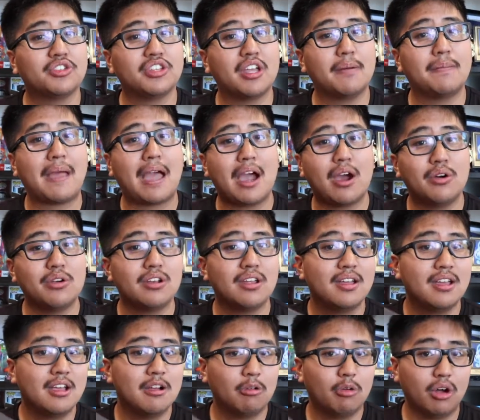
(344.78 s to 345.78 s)
a pound,
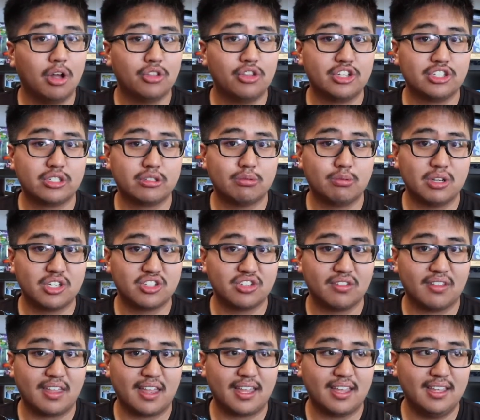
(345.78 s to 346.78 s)
while the Switch
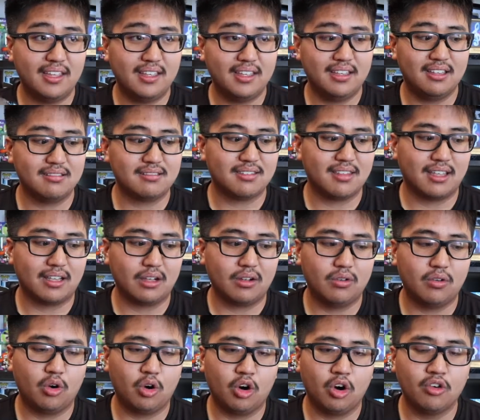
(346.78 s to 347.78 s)
Lite is like
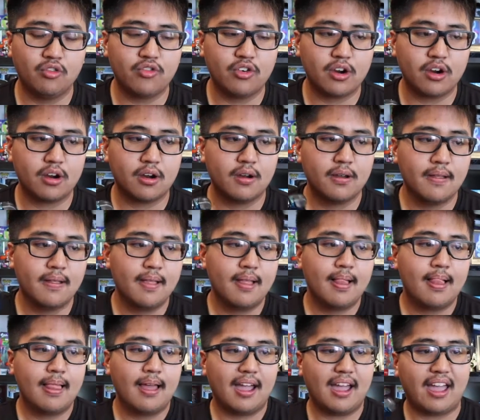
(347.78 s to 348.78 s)
over
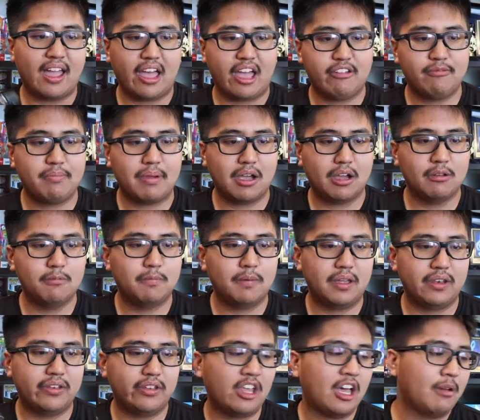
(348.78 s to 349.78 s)
a half pound,
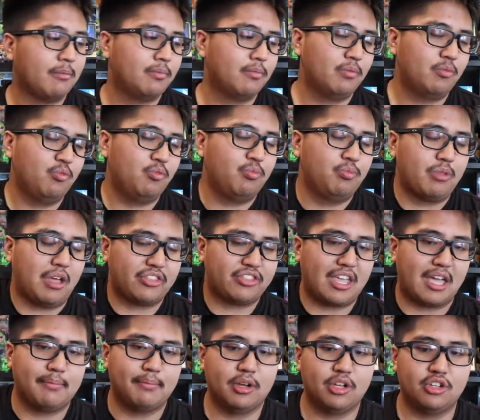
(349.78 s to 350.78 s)
but not
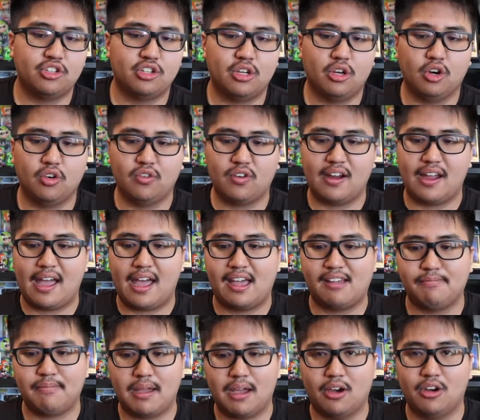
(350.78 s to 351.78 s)
that much, over a
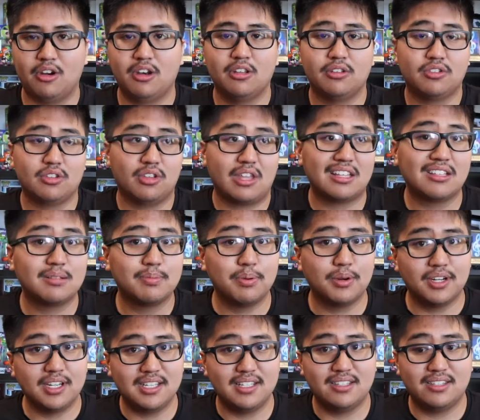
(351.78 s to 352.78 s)
half pound. So that's
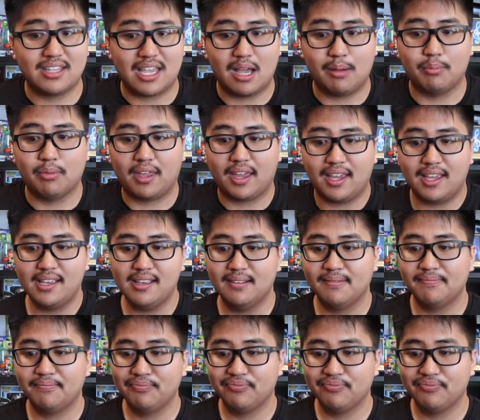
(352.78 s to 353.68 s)
pretty damn light.